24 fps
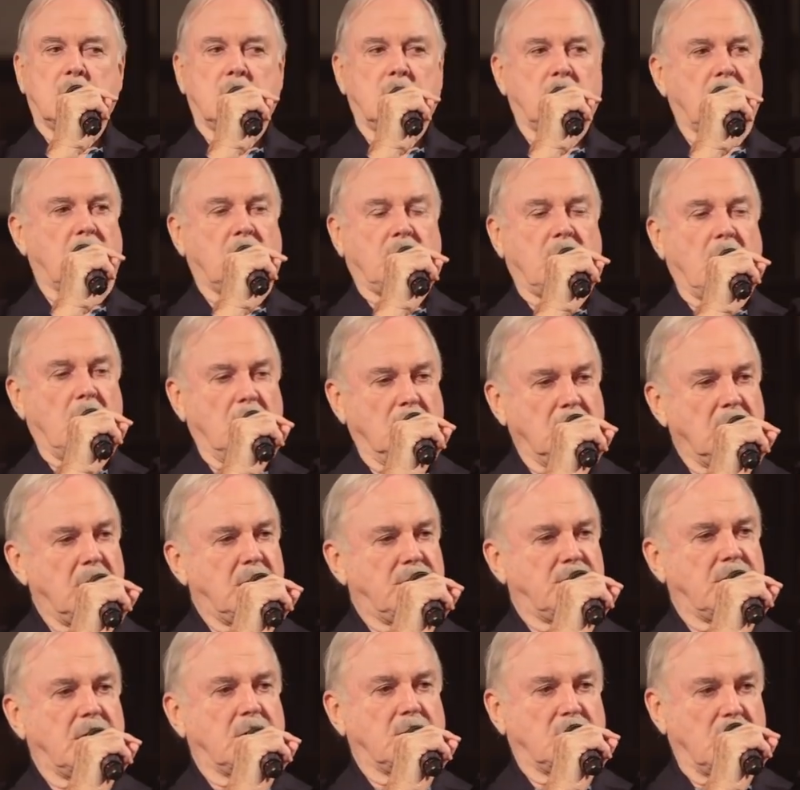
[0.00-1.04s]
The only
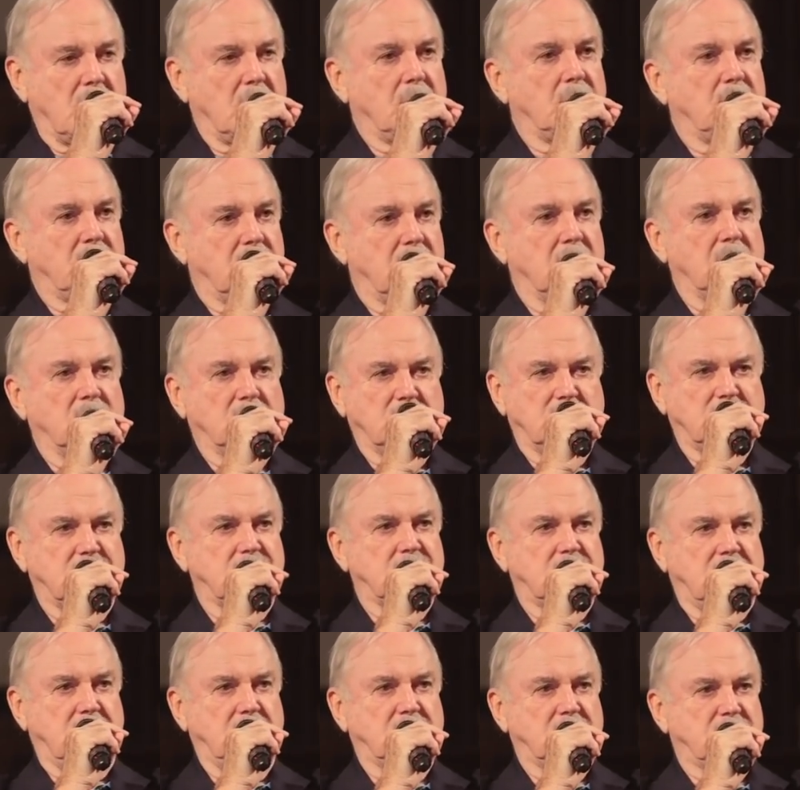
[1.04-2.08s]
thing wrong with him was
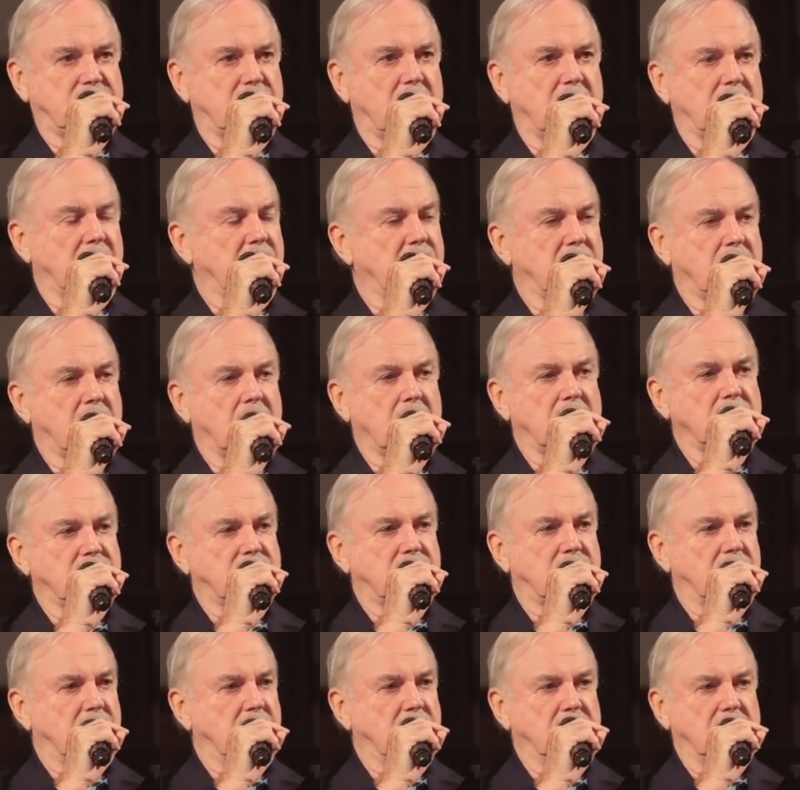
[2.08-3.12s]
that he was running the
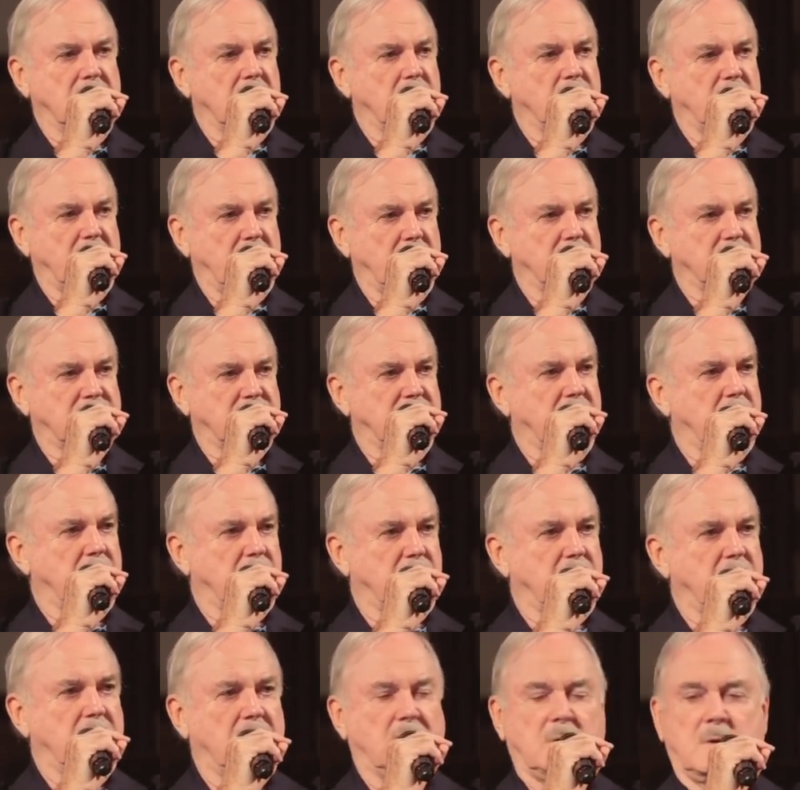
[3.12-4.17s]
country, you know, but he
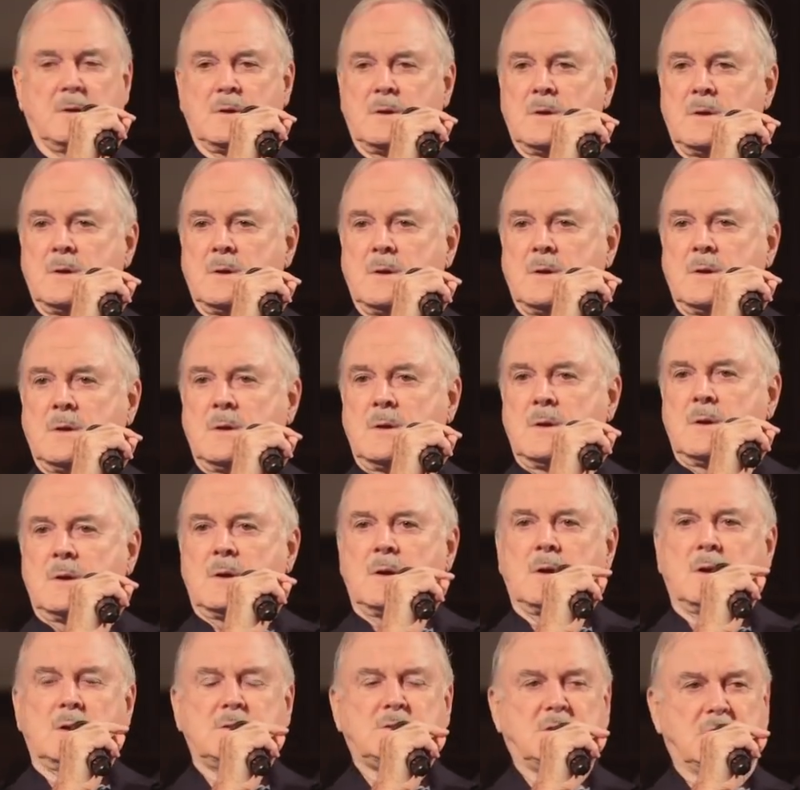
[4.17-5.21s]
was...
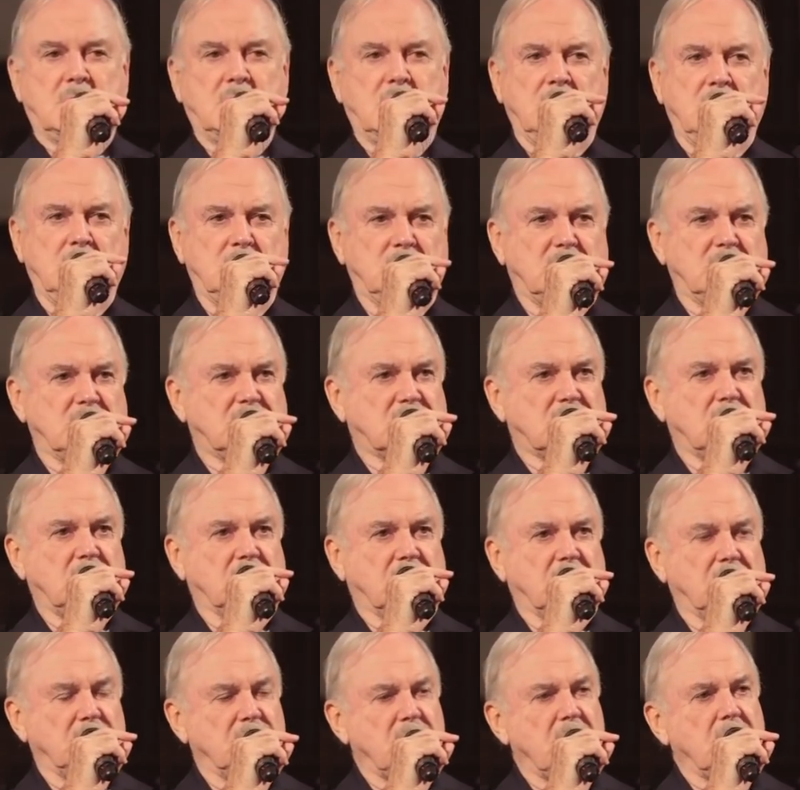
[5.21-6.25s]
See, you just
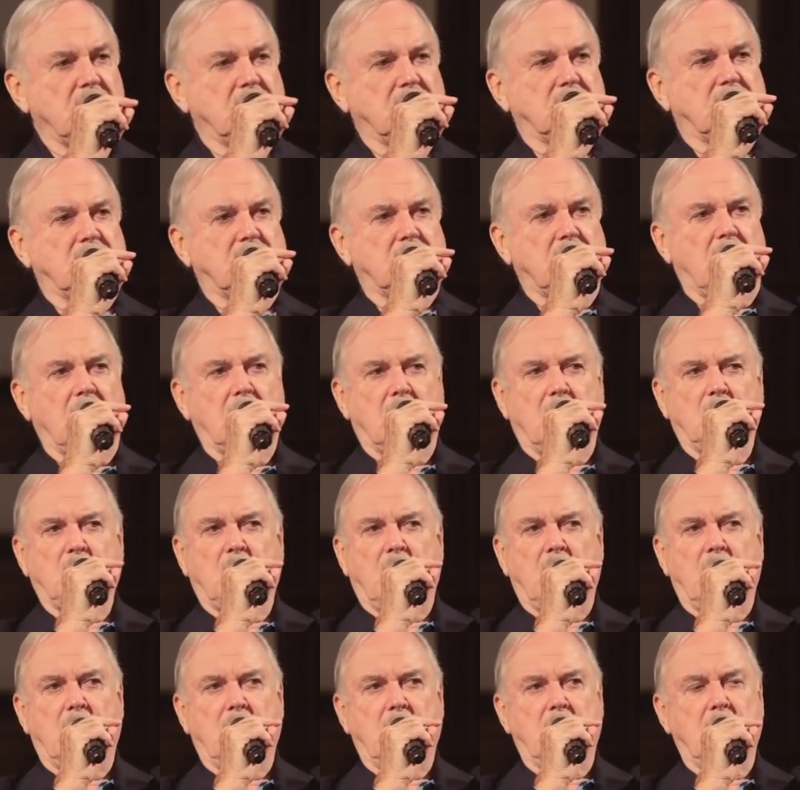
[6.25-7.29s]
look around, and
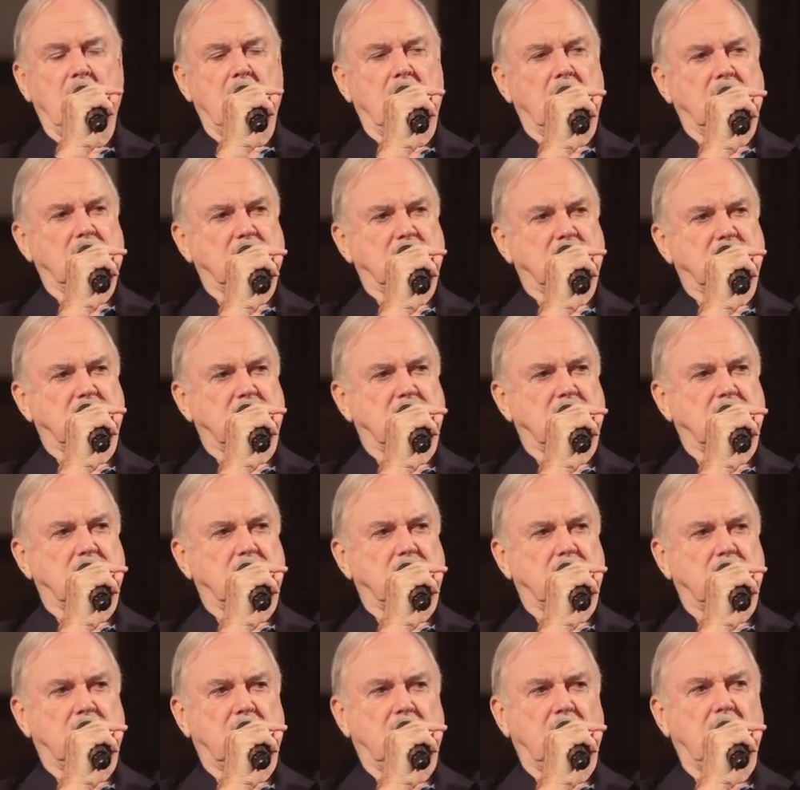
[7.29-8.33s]
I had
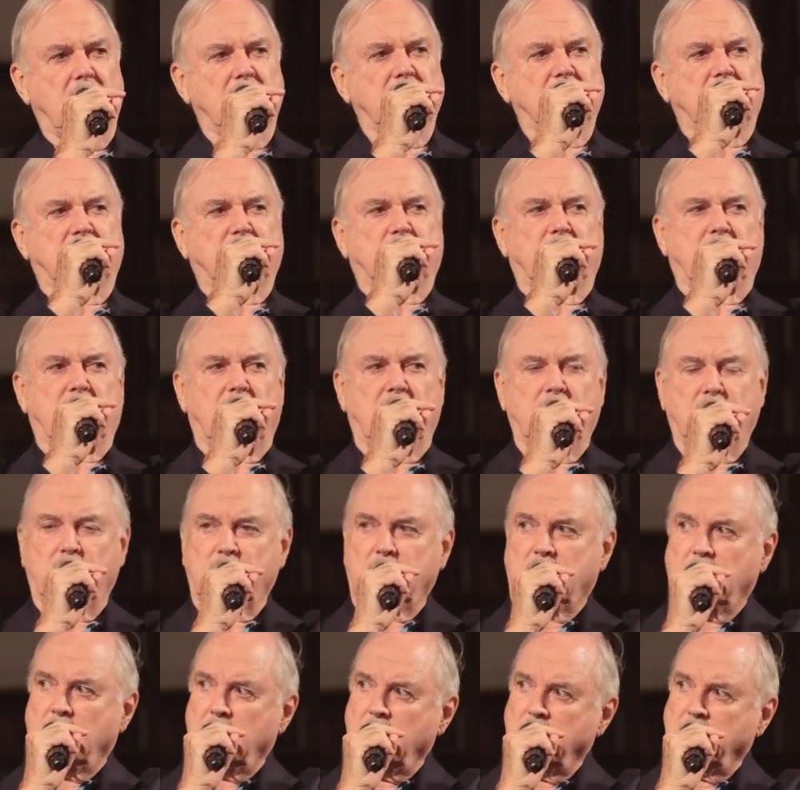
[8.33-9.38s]
lunch with
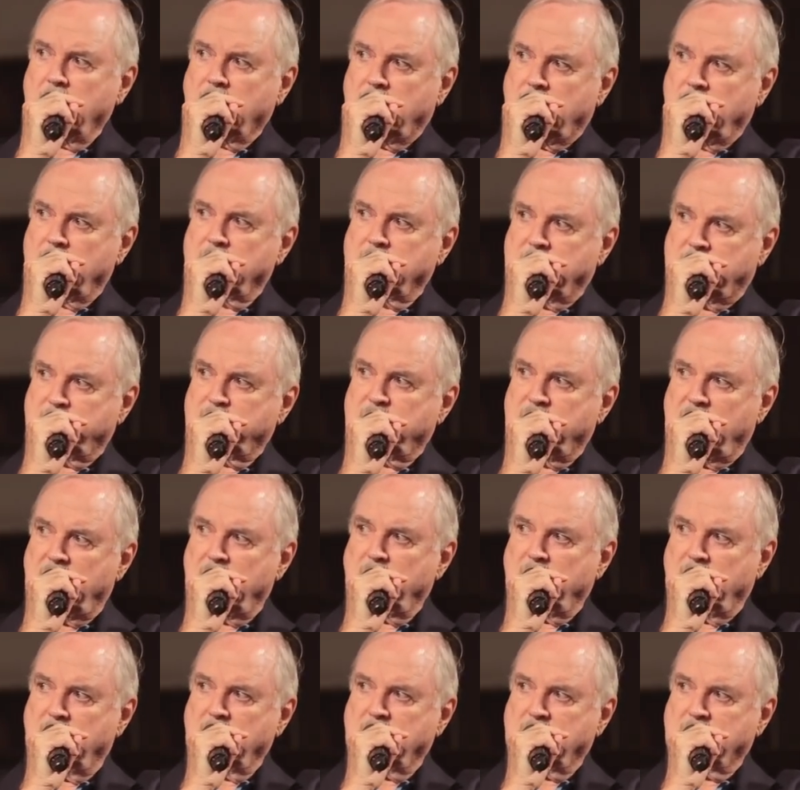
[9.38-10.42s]
Edward Heath, who was
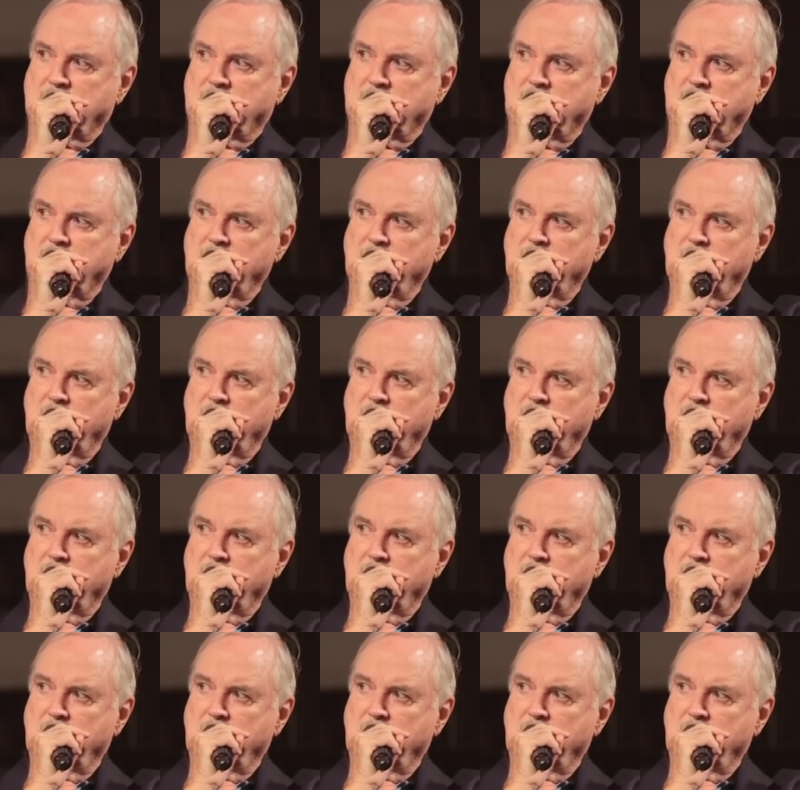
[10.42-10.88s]
Prime Minister. You